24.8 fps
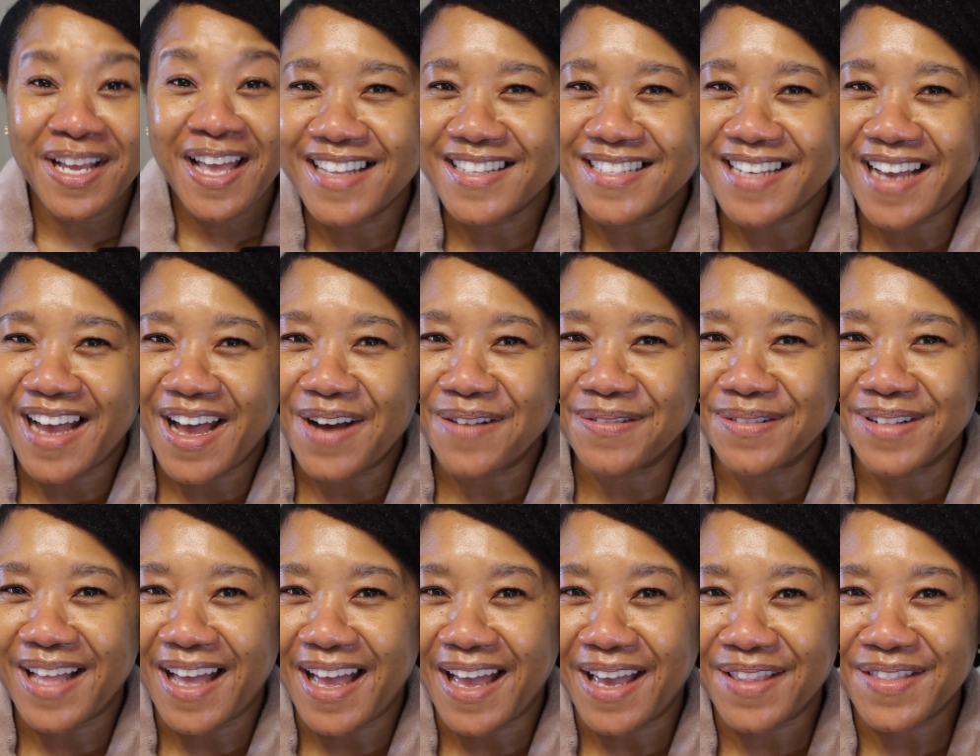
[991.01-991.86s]
and I will
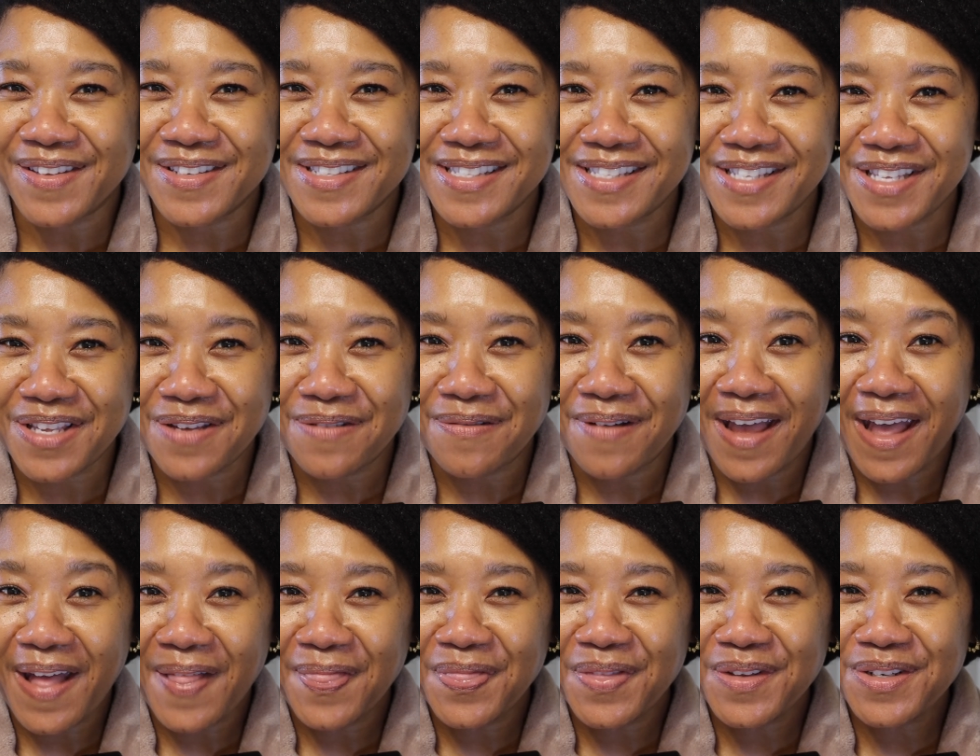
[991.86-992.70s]
either see you
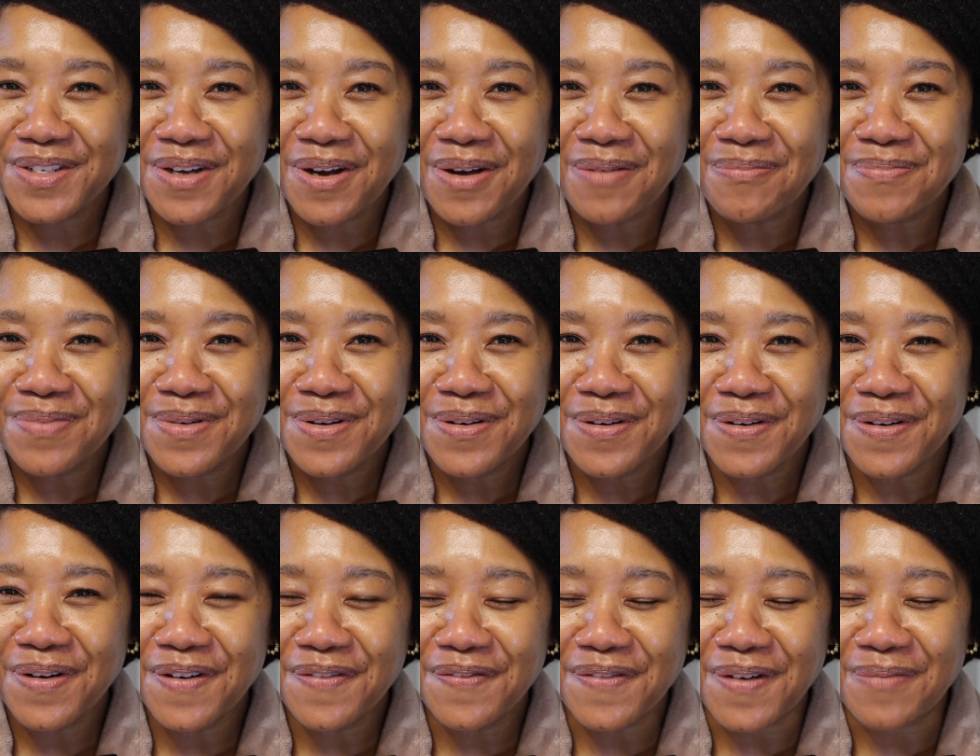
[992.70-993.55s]
at the top
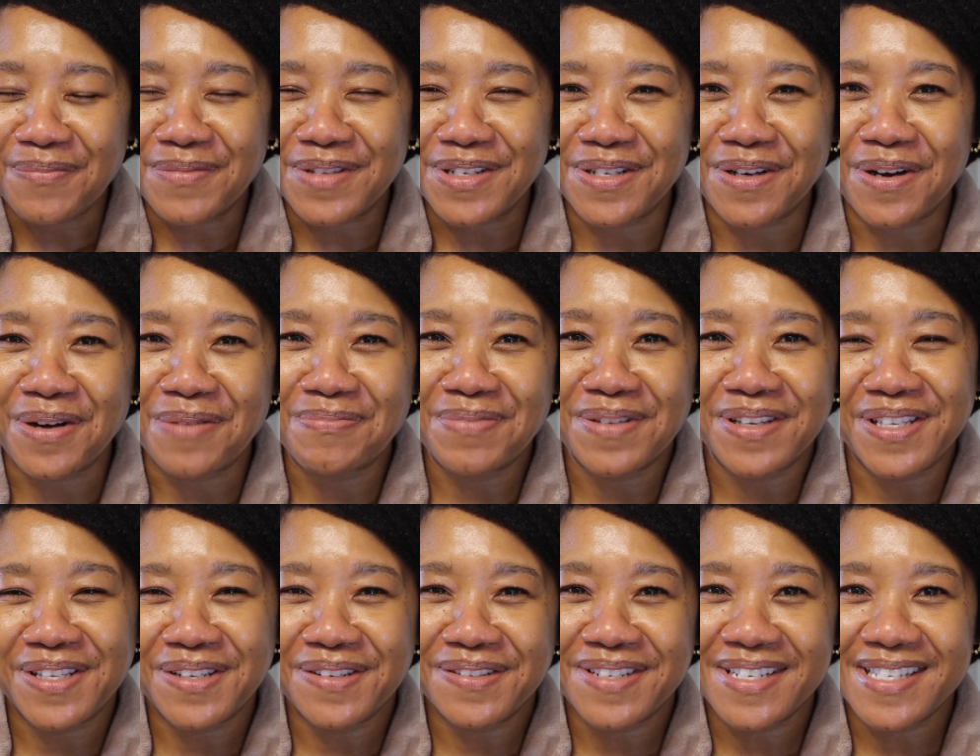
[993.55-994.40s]
or from the top.
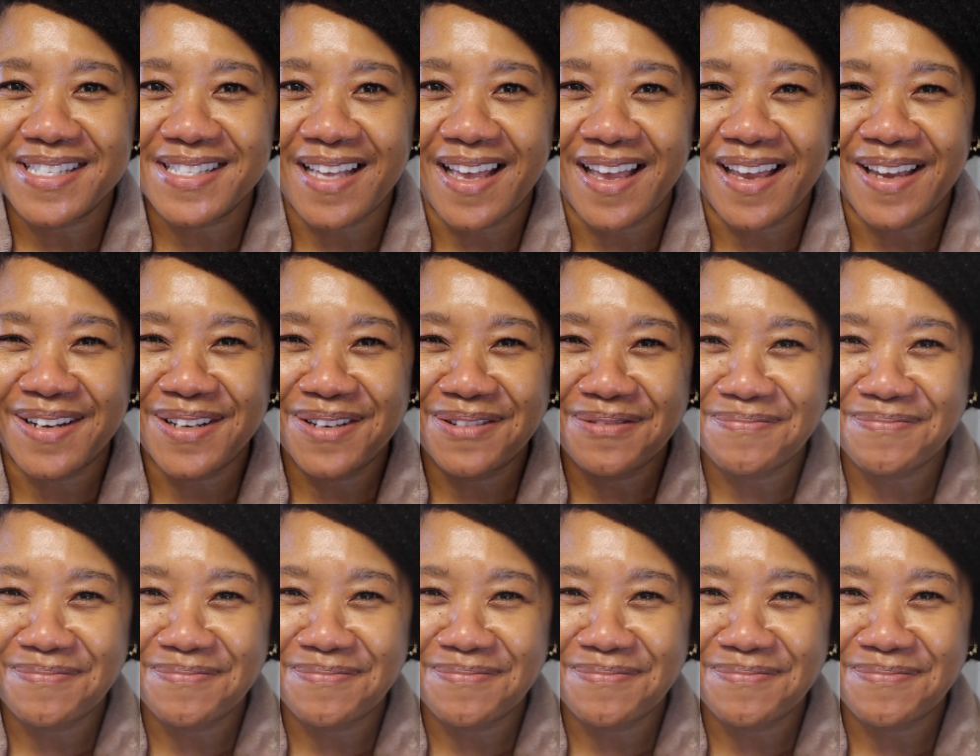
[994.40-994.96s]
You decide.